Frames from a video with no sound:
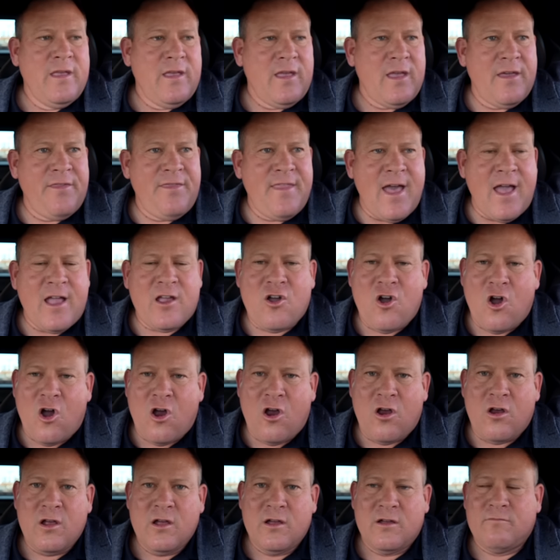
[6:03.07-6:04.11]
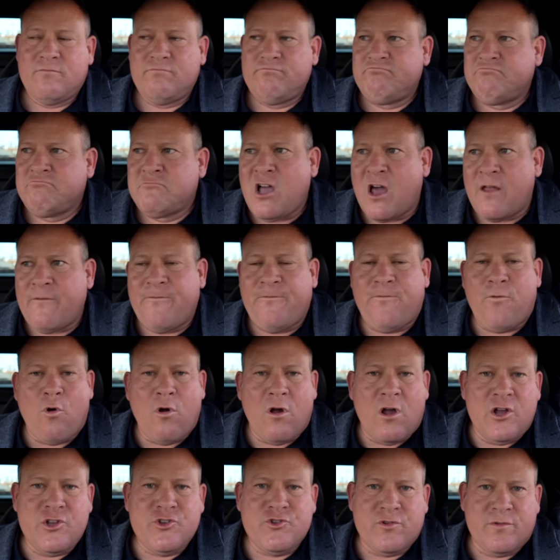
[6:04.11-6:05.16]
and that car got
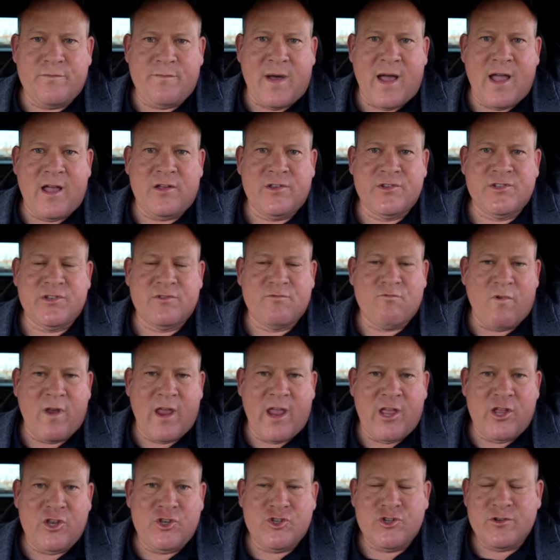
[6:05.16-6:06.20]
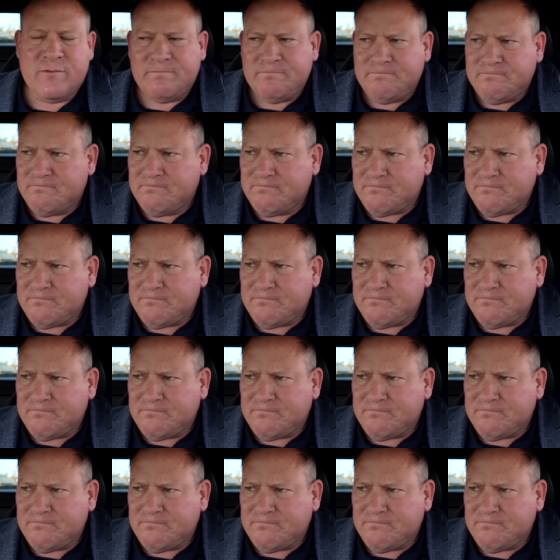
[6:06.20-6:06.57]
400 miles in range